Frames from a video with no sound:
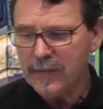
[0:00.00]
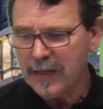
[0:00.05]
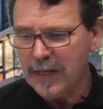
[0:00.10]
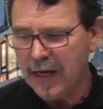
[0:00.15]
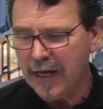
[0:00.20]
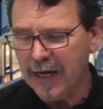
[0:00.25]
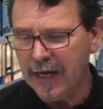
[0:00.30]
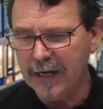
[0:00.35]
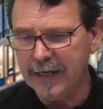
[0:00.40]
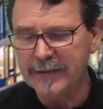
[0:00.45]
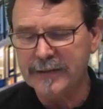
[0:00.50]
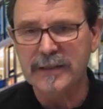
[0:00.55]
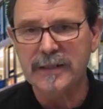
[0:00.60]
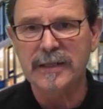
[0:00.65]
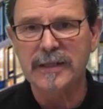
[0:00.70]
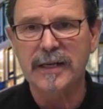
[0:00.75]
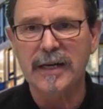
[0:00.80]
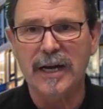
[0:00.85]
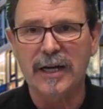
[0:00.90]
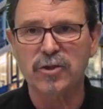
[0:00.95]
And
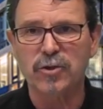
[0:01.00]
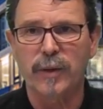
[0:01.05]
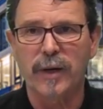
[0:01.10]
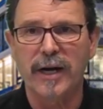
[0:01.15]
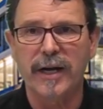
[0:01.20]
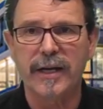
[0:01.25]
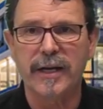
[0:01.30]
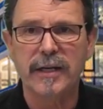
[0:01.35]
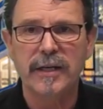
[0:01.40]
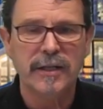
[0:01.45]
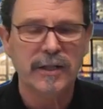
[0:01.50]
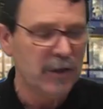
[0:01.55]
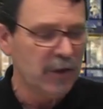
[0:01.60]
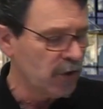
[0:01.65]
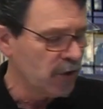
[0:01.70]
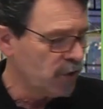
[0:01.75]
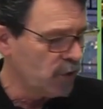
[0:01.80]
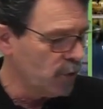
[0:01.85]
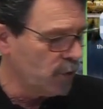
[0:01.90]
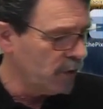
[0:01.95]
I try
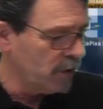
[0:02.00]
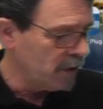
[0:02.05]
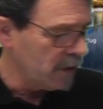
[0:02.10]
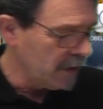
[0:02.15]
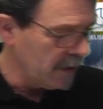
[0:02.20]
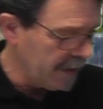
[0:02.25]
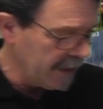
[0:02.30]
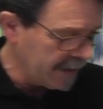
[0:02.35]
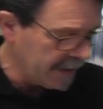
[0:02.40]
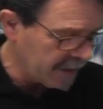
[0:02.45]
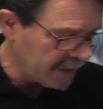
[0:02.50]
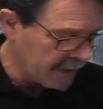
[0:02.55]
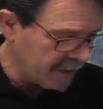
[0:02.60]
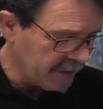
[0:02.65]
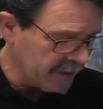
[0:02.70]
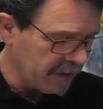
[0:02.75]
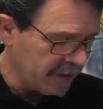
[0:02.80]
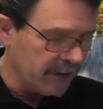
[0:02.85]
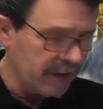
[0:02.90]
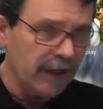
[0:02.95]
to link
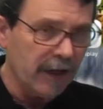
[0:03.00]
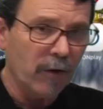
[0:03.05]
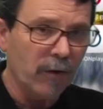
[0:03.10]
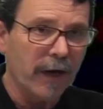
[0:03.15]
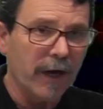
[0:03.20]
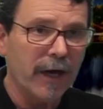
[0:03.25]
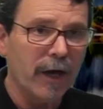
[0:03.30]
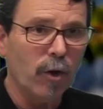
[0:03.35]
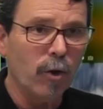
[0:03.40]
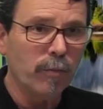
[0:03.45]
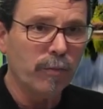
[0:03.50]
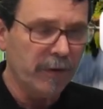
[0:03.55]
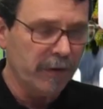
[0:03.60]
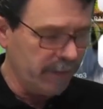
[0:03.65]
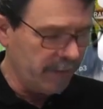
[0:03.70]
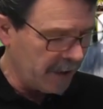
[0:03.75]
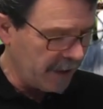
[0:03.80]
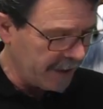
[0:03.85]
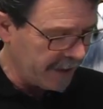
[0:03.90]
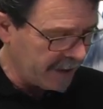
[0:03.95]
in now. I open
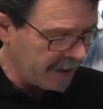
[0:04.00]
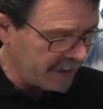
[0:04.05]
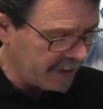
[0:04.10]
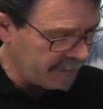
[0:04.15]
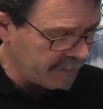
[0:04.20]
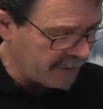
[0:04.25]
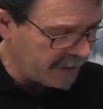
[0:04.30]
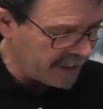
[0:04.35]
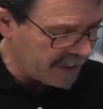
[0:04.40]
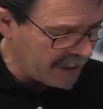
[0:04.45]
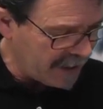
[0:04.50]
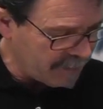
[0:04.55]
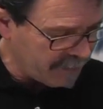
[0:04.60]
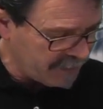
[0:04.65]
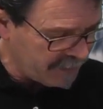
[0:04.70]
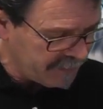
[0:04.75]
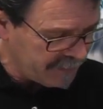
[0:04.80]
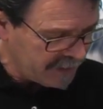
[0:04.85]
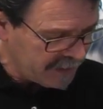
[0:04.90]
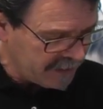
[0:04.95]
my app.
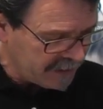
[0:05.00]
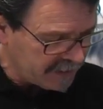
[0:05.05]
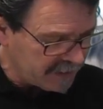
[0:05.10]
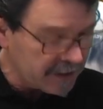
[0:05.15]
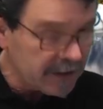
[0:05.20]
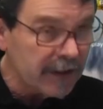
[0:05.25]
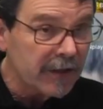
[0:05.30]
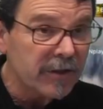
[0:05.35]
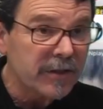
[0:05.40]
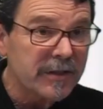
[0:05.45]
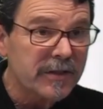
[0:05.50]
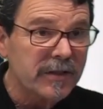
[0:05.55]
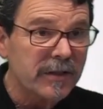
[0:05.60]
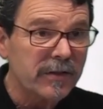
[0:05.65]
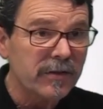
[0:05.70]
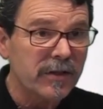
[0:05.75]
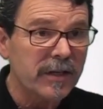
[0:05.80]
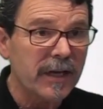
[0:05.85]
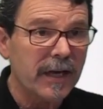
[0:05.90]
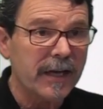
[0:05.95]
Here is
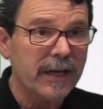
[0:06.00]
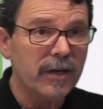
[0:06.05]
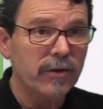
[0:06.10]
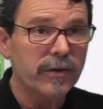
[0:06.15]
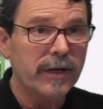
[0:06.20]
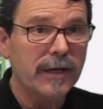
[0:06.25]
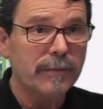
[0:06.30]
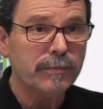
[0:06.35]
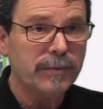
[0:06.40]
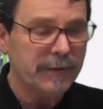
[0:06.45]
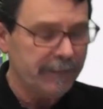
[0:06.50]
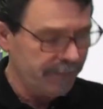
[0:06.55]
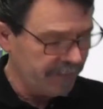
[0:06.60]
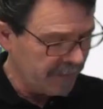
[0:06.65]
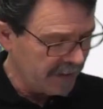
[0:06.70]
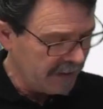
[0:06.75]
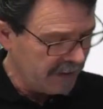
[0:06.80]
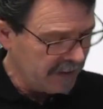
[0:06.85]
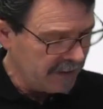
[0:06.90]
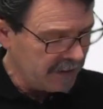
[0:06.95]
the Eon app.
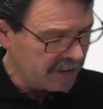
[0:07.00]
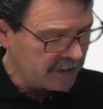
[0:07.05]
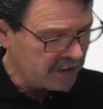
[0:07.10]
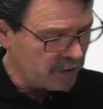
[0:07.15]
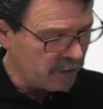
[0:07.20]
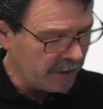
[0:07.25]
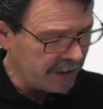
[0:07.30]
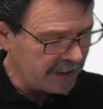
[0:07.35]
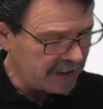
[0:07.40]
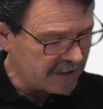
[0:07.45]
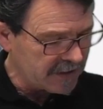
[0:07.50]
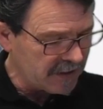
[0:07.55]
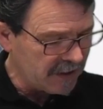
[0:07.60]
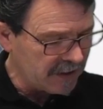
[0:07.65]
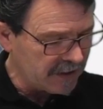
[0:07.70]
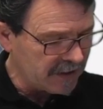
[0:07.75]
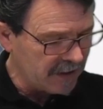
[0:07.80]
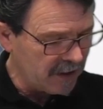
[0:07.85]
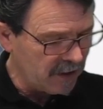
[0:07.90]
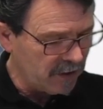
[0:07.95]
So, and I
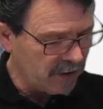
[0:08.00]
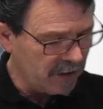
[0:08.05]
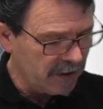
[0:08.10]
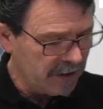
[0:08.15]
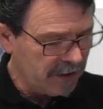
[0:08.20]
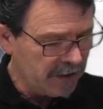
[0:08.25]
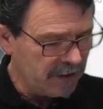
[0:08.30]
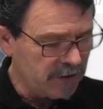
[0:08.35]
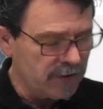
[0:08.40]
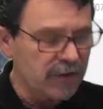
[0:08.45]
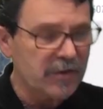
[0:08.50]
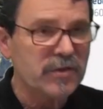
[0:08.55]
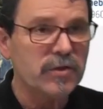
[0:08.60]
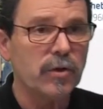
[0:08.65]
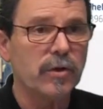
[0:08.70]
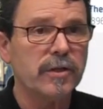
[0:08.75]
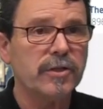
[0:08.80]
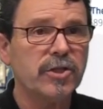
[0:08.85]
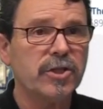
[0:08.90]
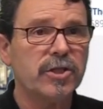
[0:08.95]
start now the
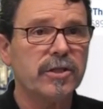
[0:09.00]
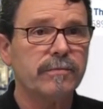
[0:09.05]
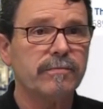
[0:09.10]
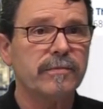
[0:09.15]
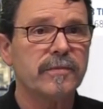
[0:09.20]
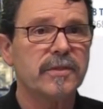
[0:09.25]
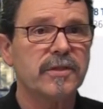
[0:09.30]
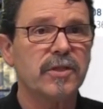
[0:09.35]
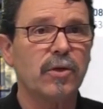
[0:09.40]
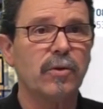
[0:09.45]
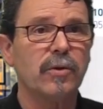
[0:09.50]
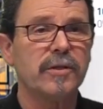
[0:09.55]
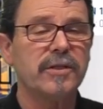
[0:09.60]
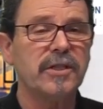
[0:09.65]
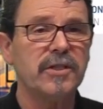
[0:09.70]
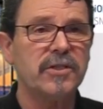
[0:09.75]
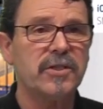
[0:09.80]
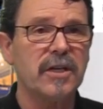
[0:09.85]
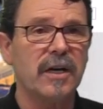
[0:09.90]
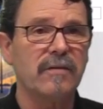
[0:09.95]
search. So
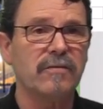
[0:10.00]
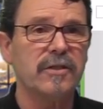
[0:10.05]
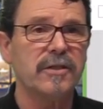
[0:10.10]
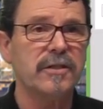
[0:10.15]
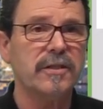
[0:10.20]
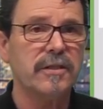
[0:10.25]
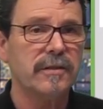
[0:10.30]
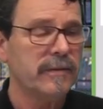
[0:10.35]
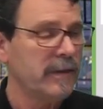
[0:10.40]
discovered.